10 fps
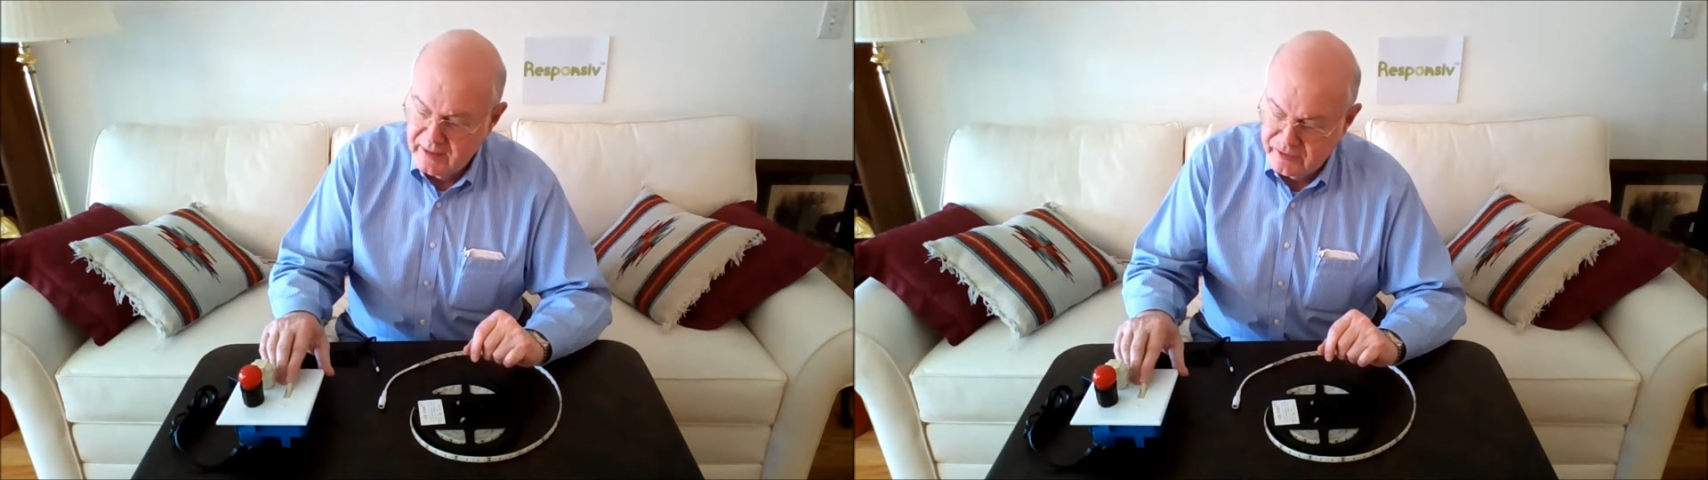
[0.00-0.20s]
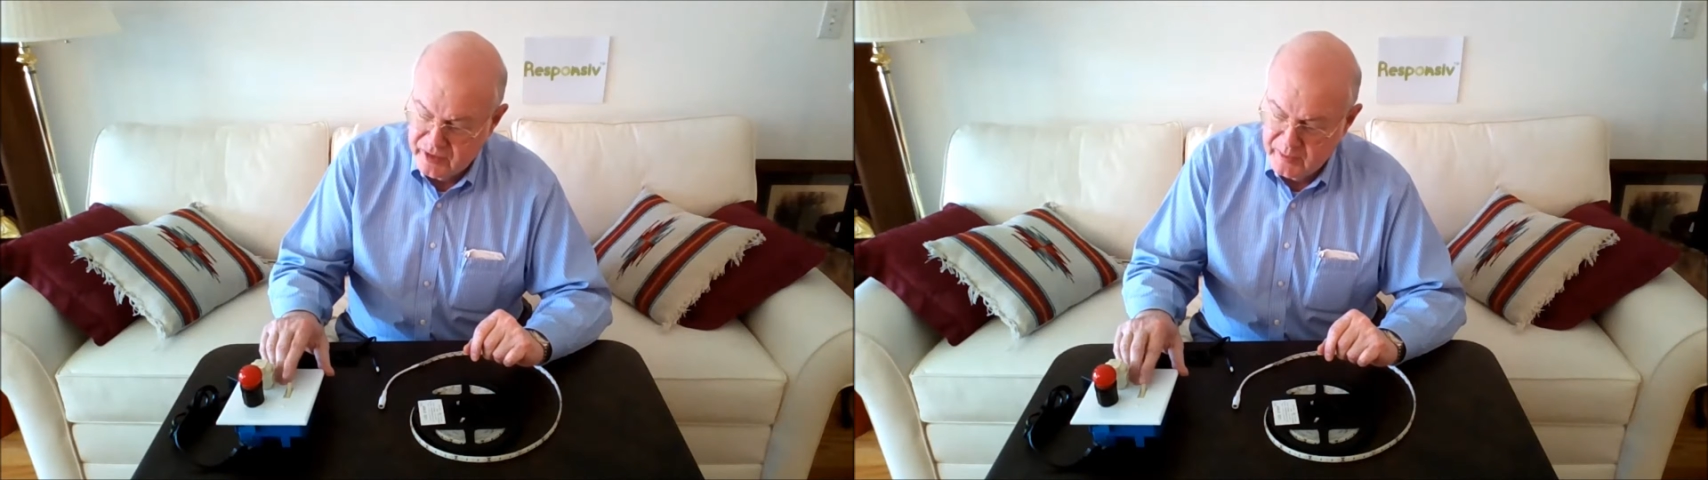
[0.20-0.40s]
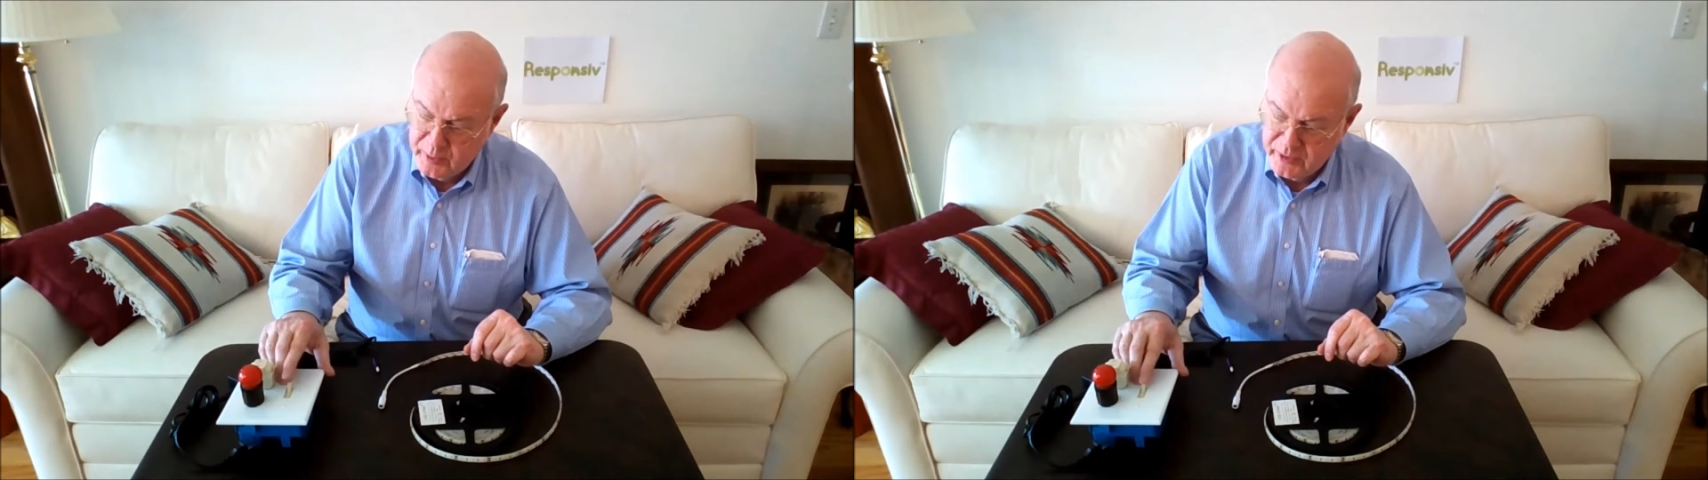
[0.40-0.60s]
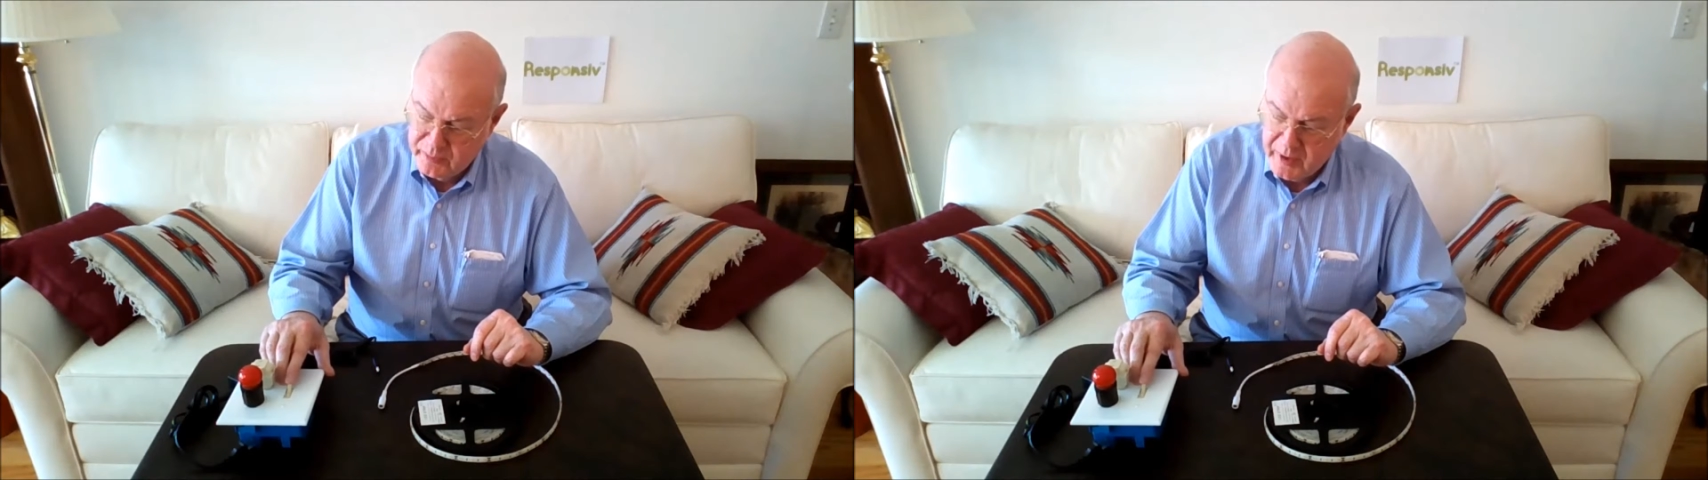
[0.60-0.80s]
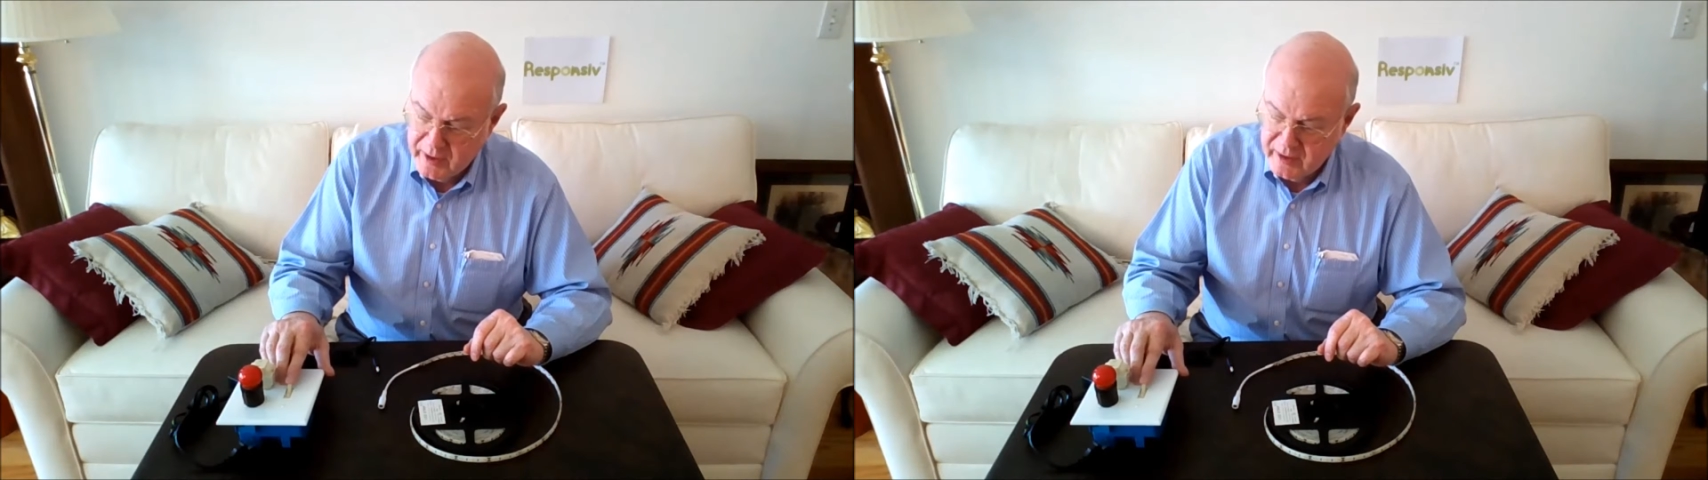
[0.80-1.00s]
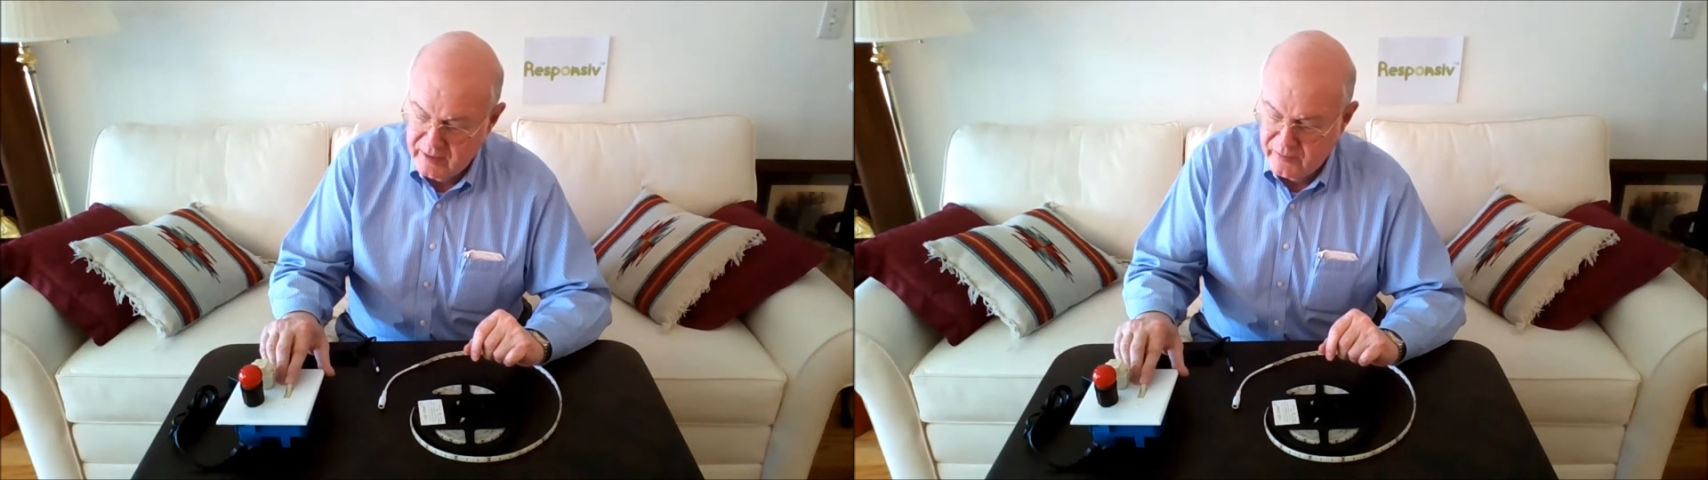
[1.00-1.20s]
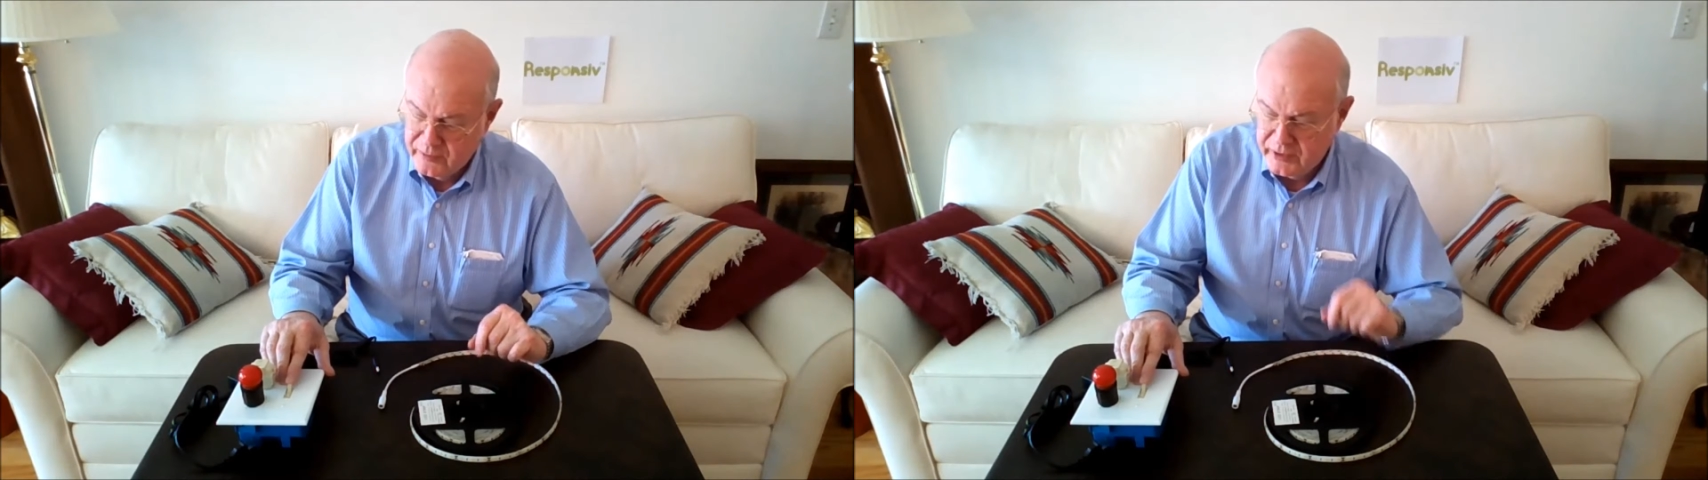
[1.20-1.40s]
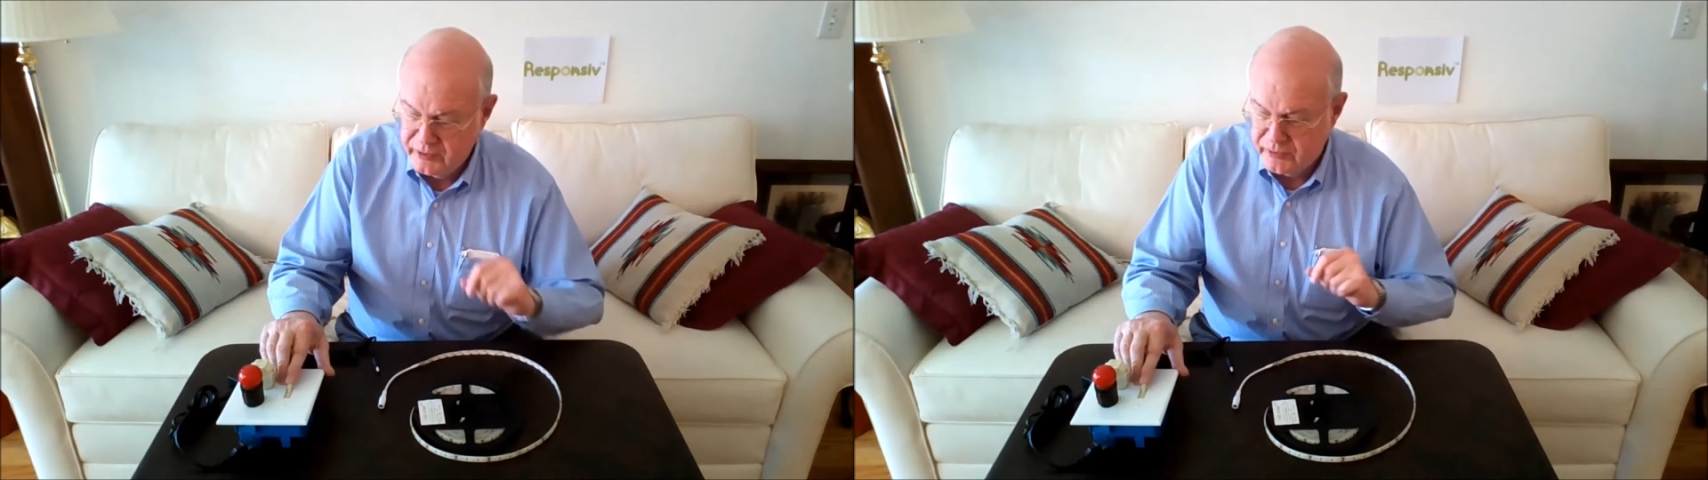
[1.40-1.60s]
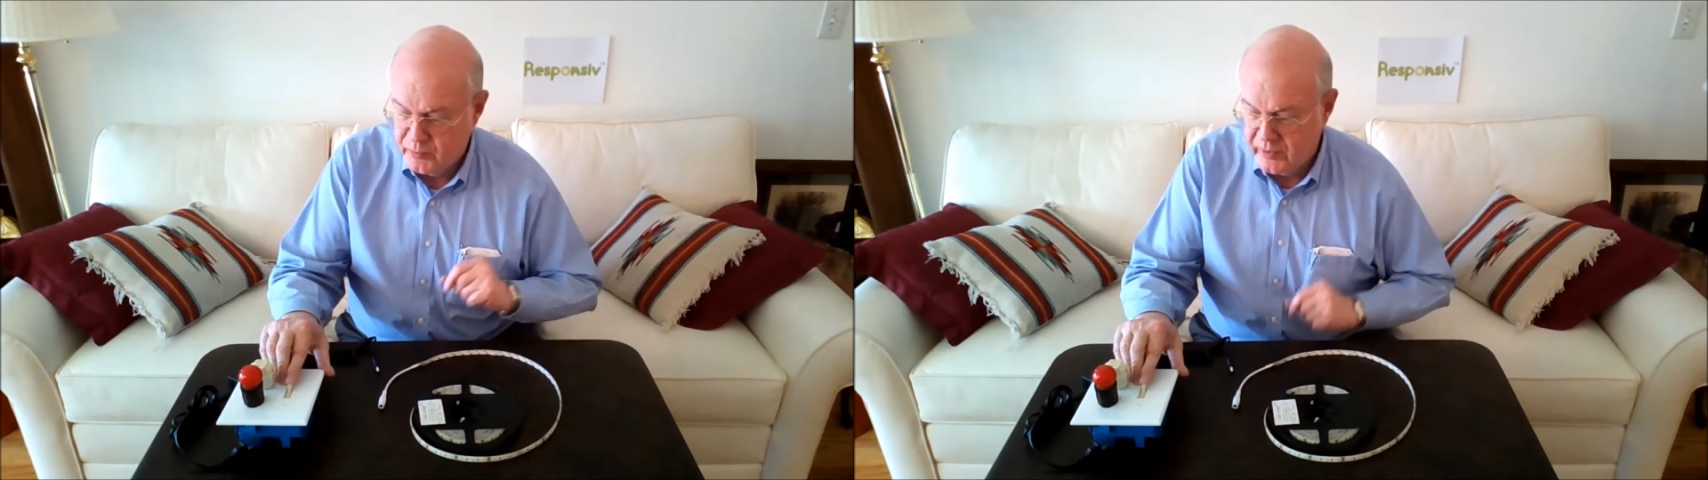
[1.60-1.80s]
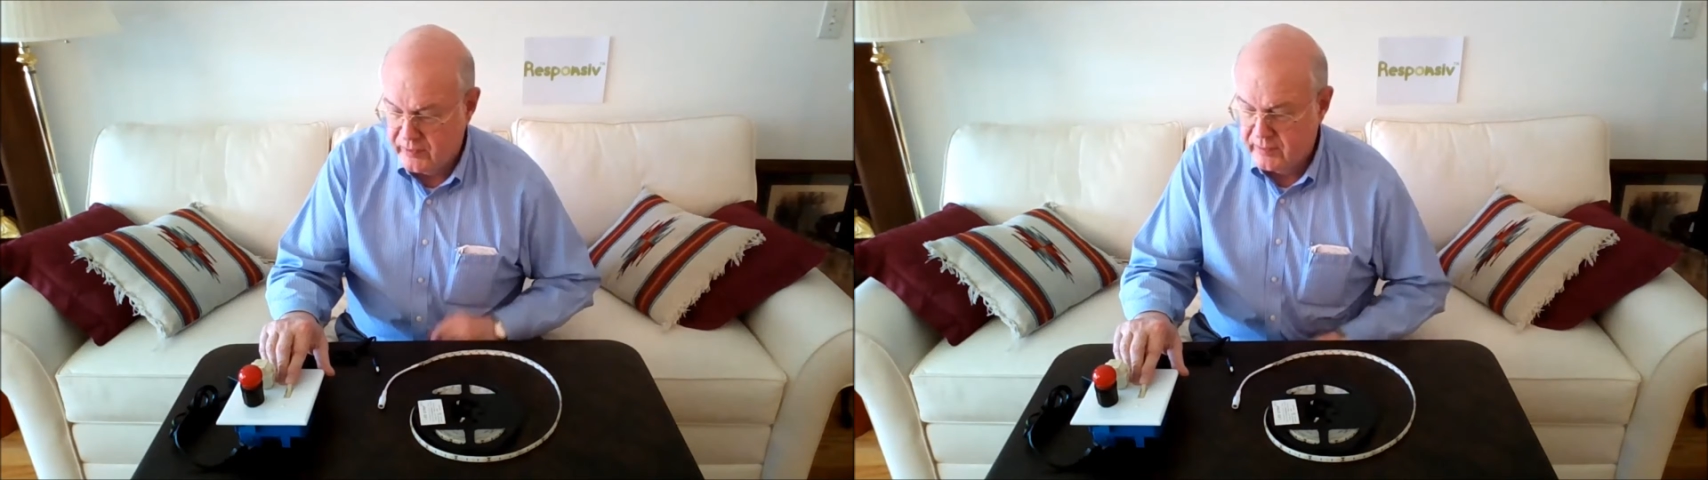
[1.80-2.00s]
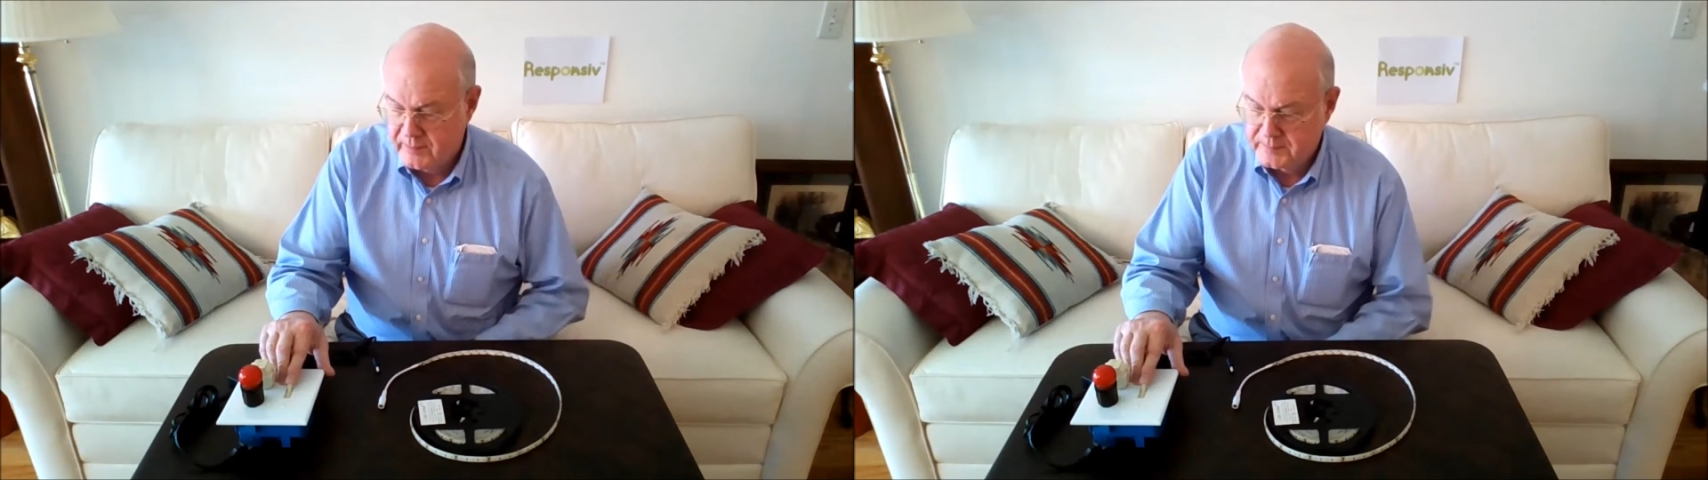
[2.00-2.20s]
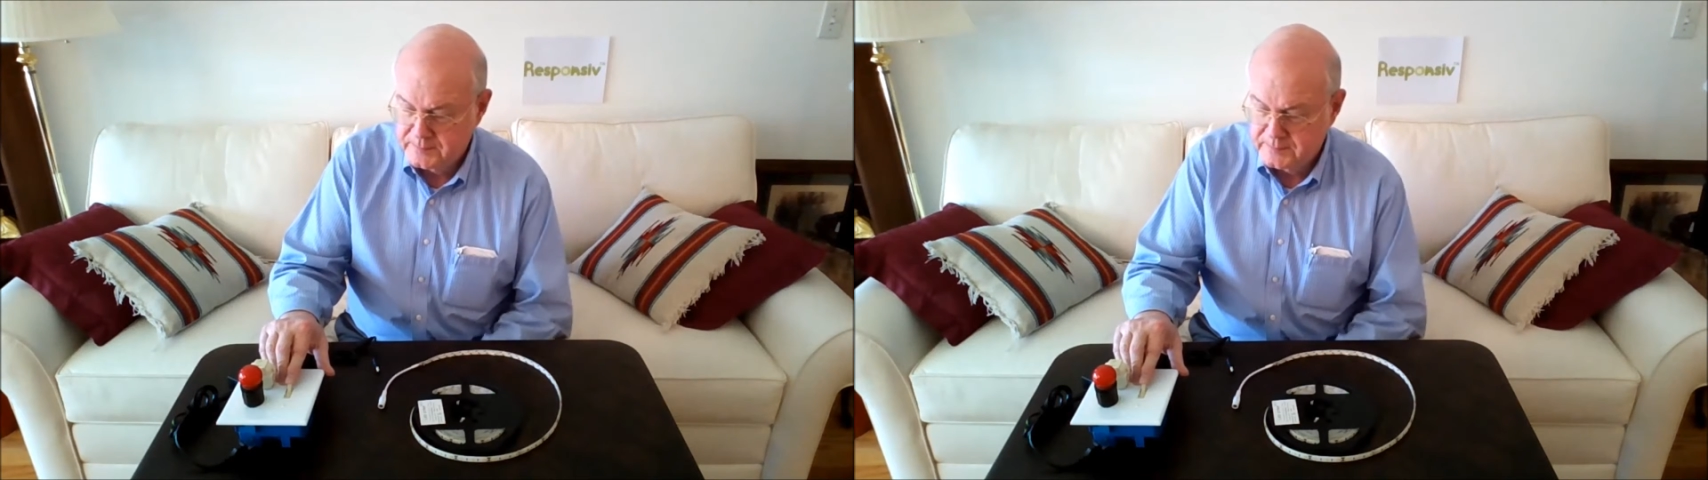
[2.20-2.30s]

This dimmer is marketed for use with